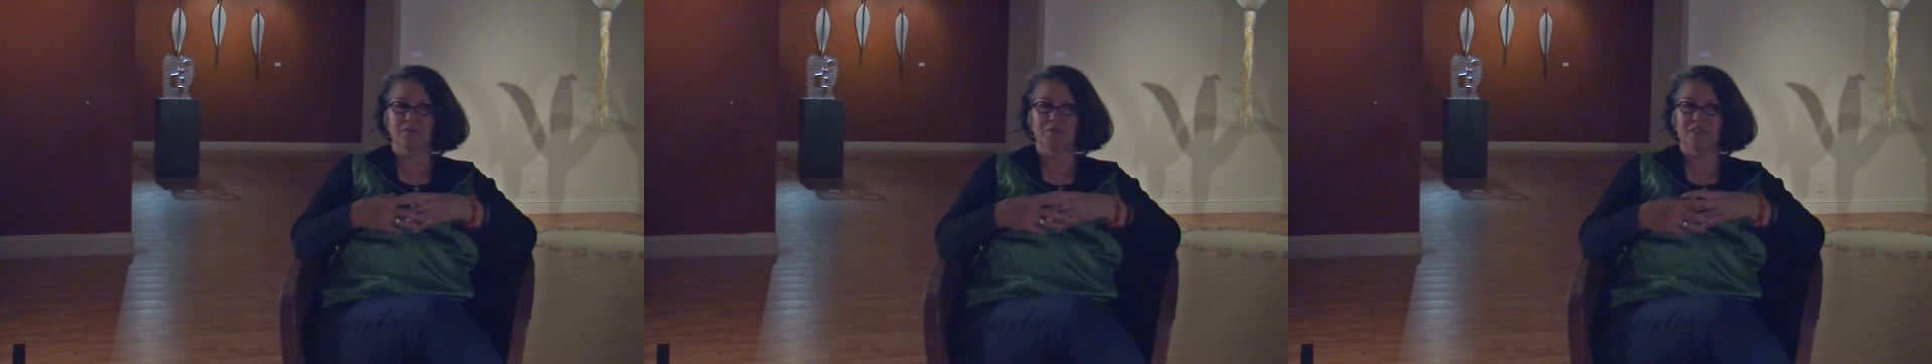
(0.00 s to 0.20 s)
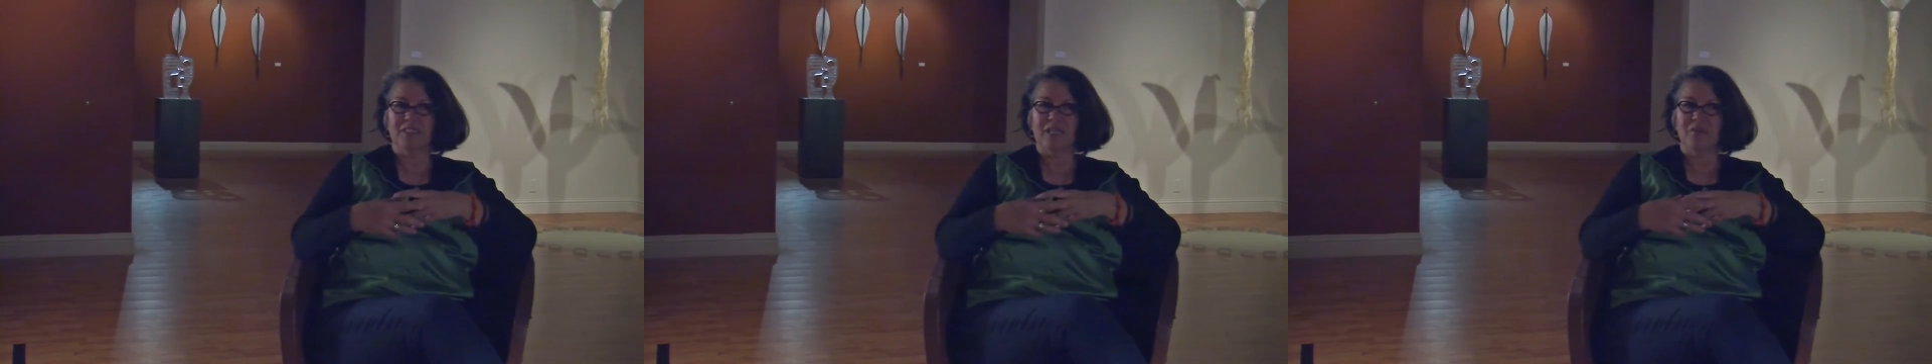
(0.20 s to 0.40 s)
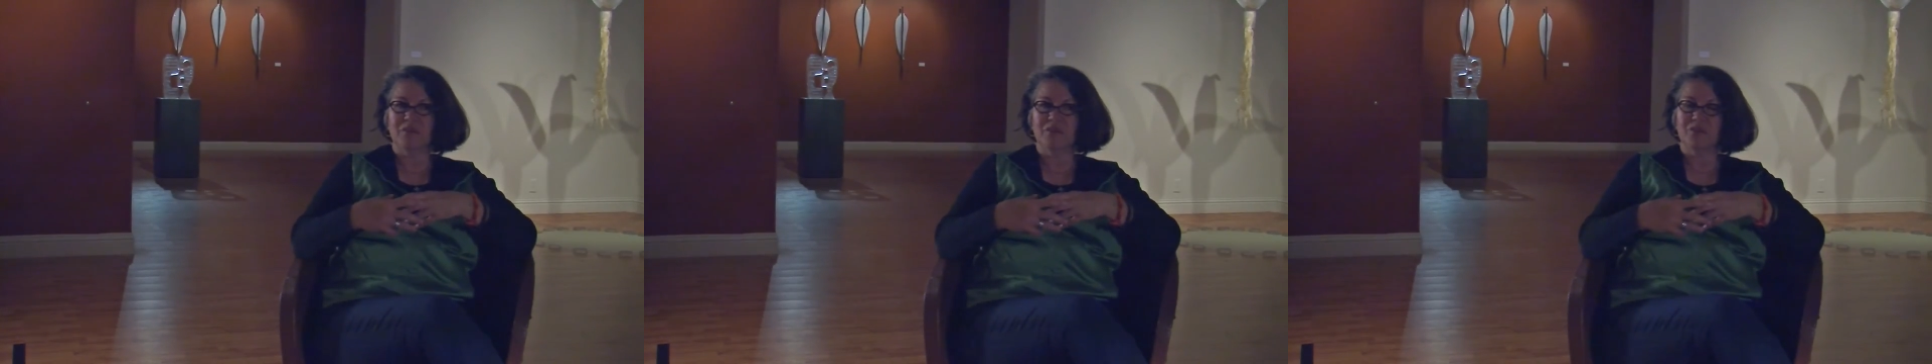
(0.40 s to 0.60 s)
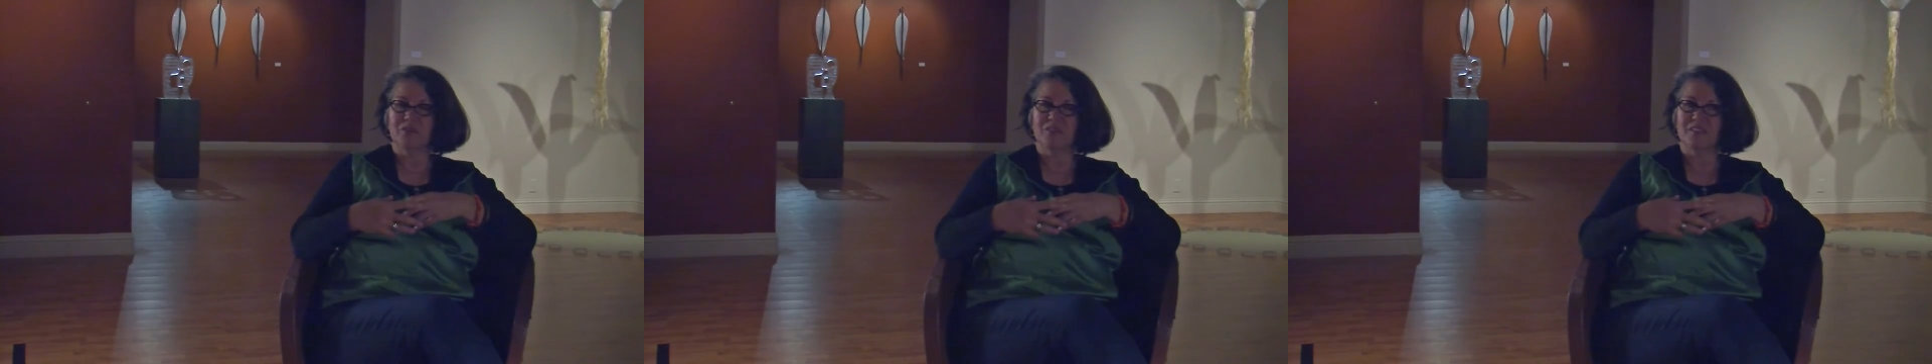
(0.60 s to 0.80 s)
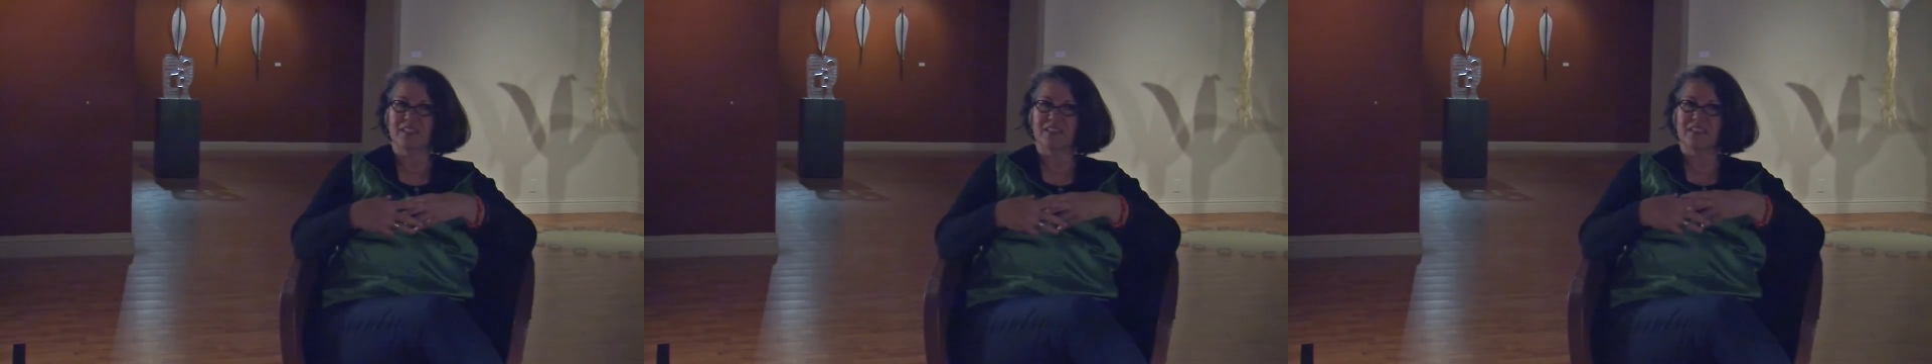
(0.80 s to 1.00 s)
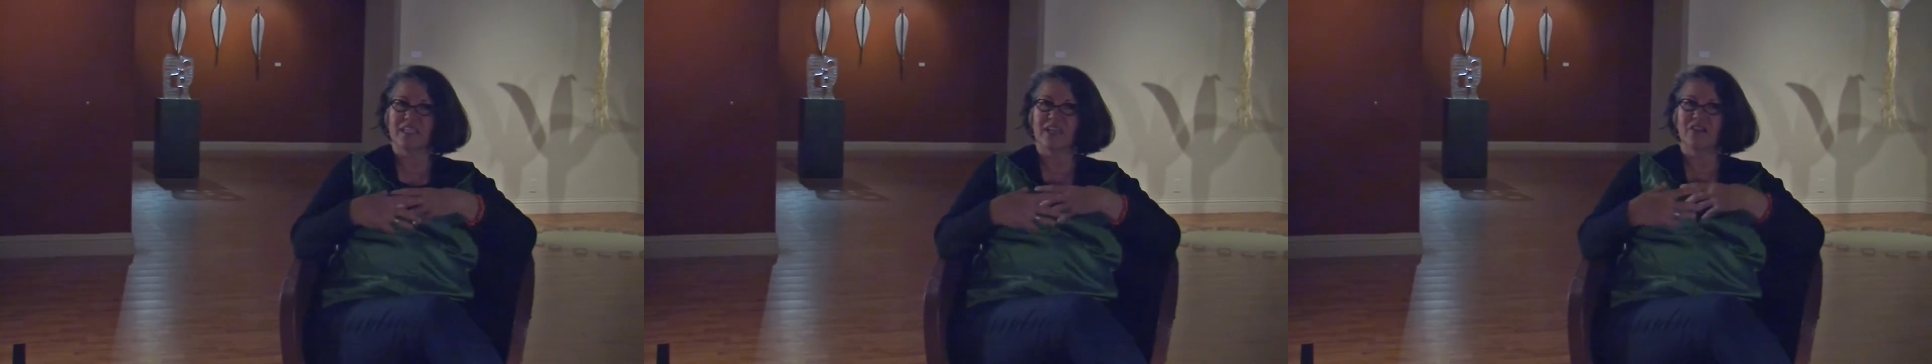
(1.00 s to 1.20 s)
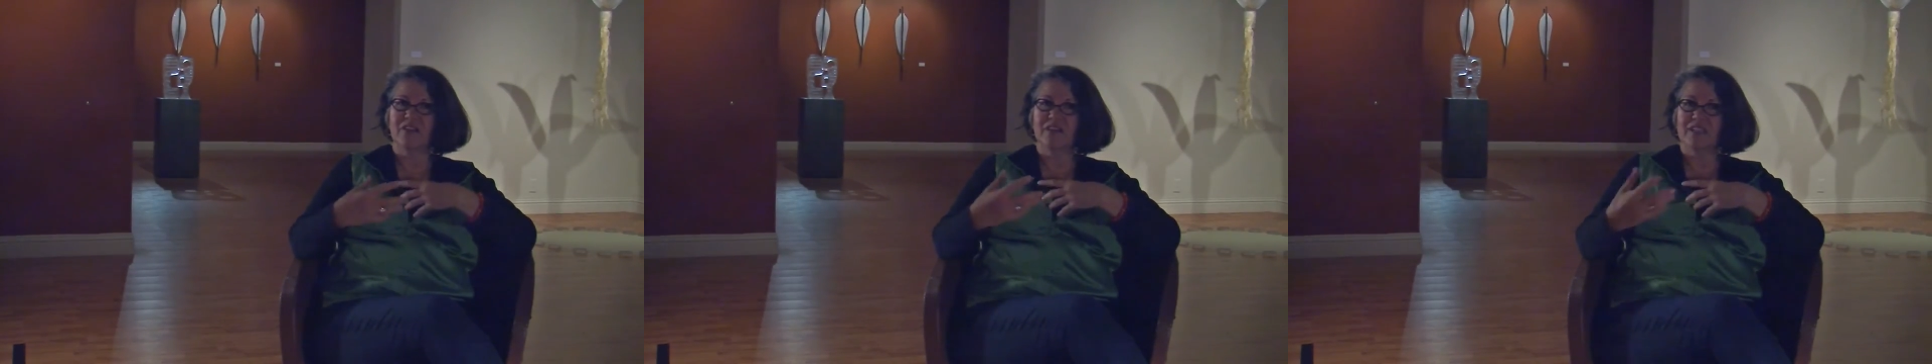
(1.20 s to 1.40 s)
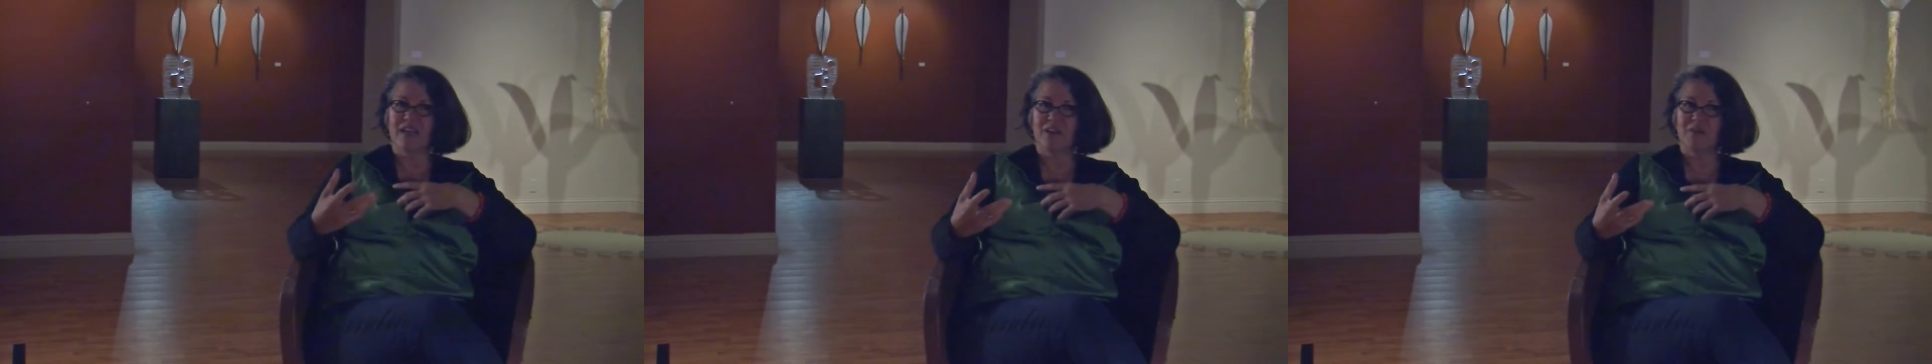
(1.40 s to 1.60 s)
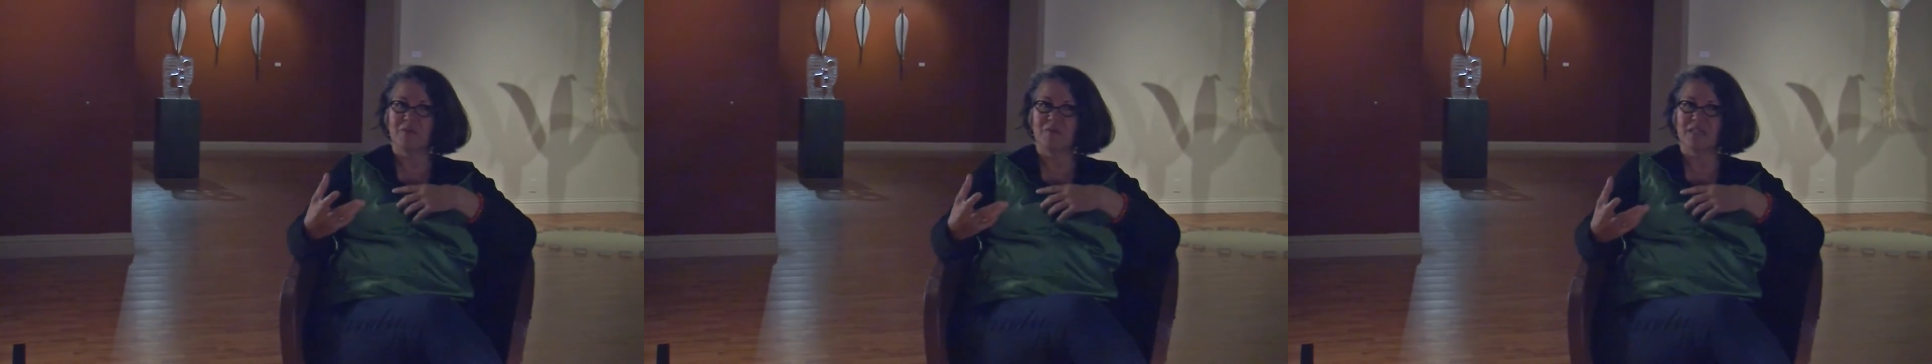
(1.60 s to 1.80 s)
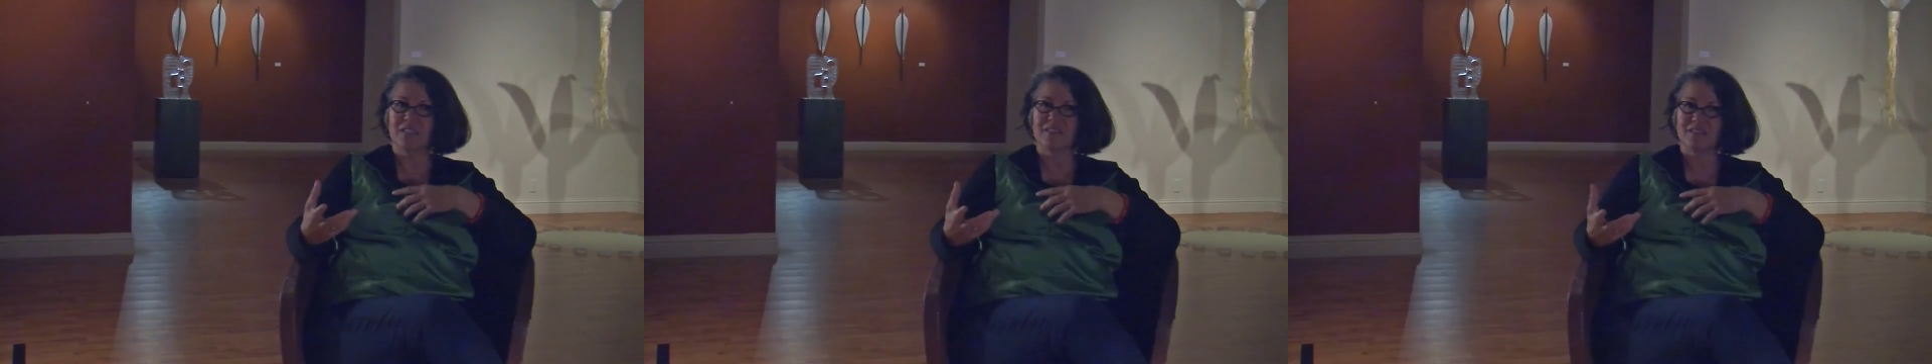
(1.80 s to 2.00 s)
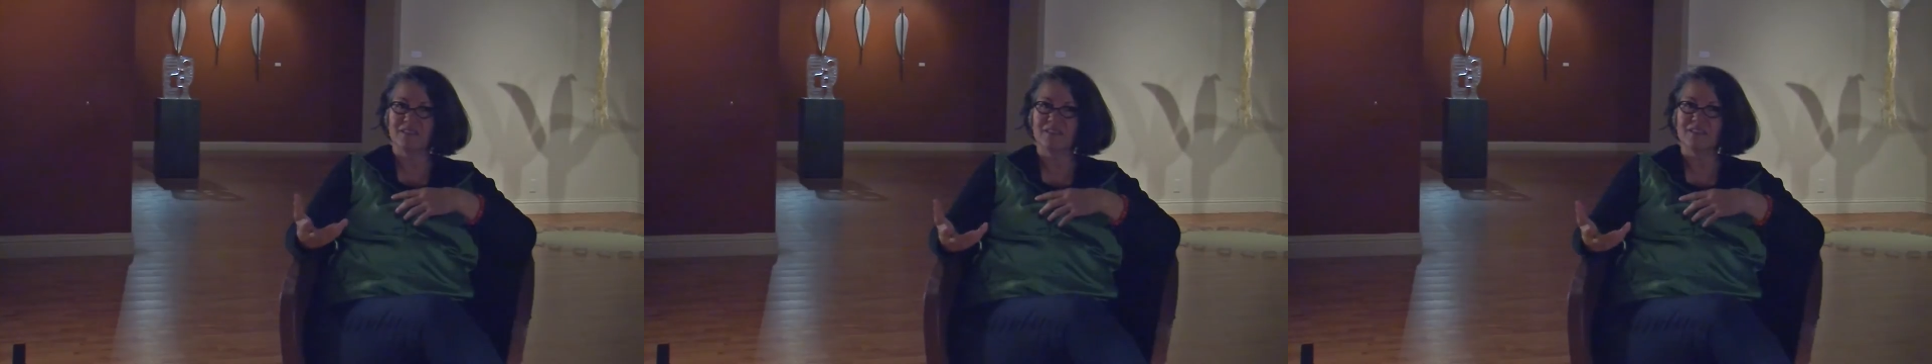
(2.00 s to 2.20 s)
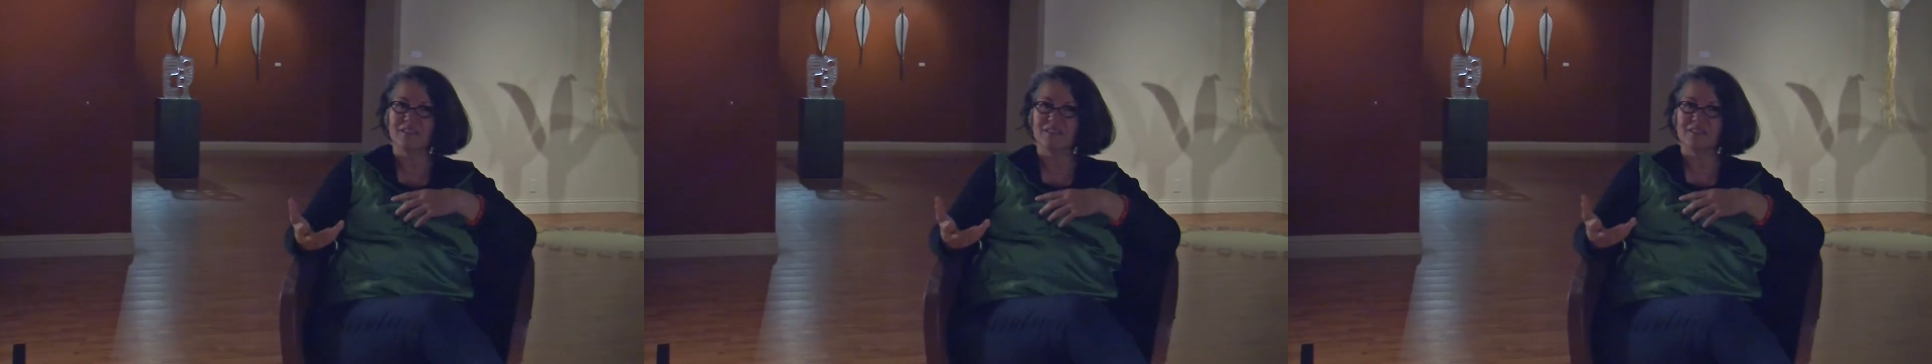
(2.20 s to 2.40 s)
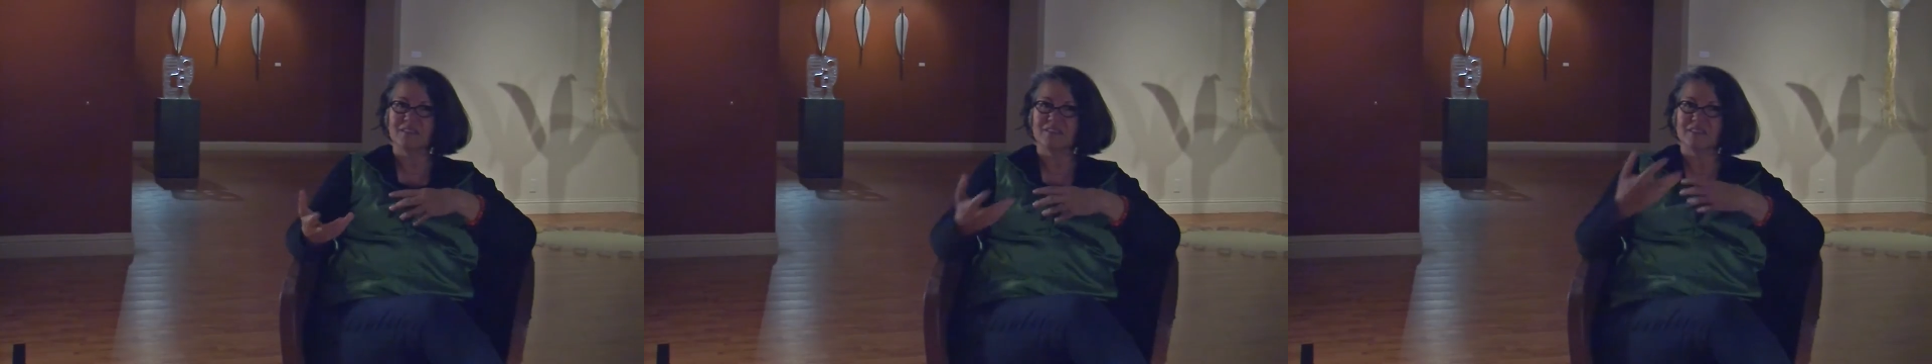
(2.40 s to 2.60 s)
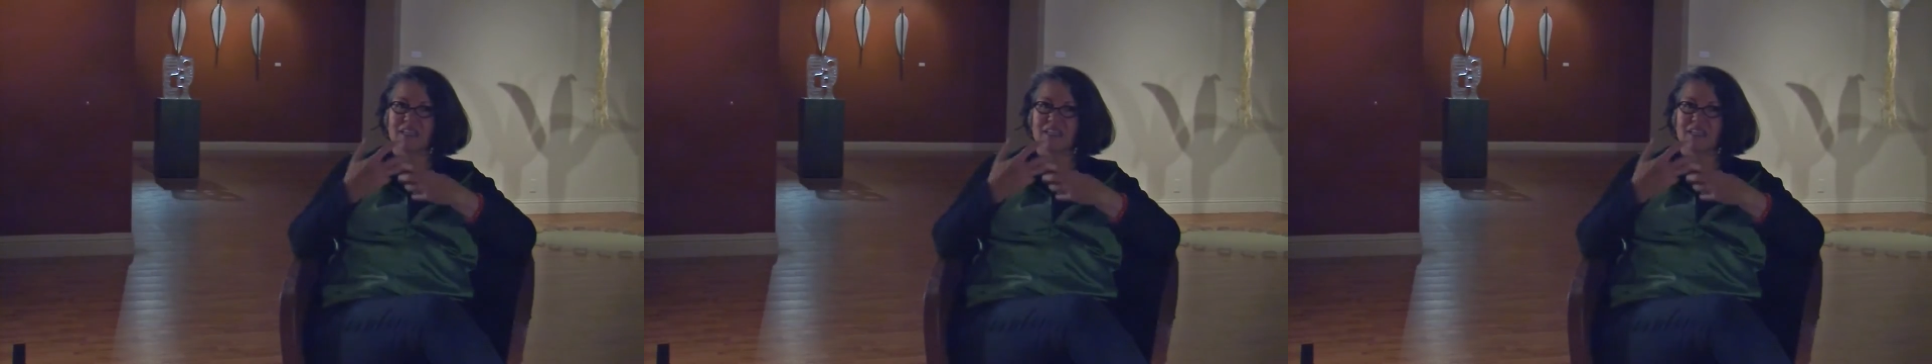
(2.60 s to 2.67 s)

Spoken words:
But that was sort of like tearing out my tongues,